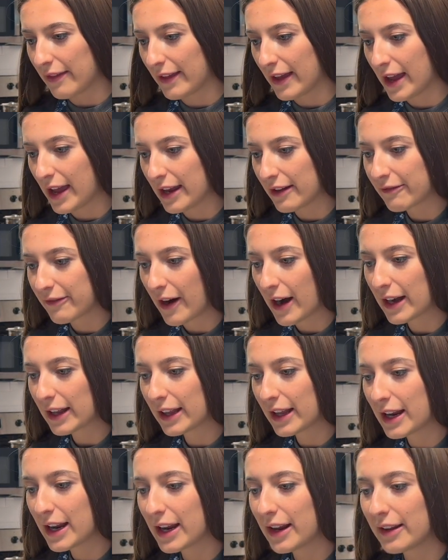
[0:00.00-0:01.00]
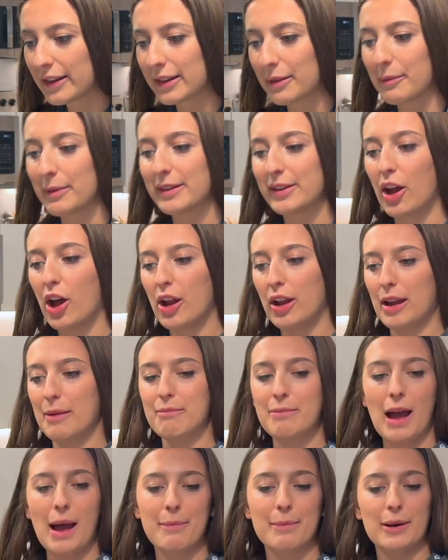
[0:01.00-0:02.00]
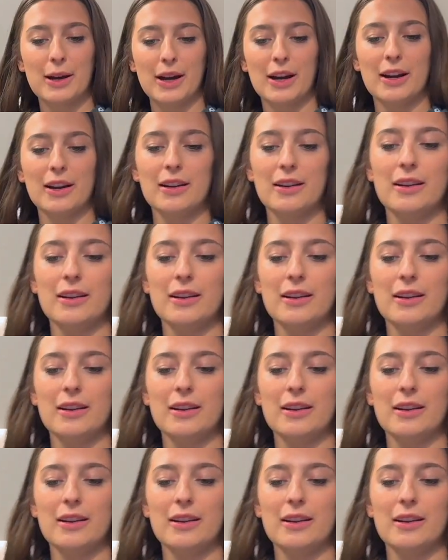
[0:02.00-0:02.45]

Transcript: then finally, some salt and pepper.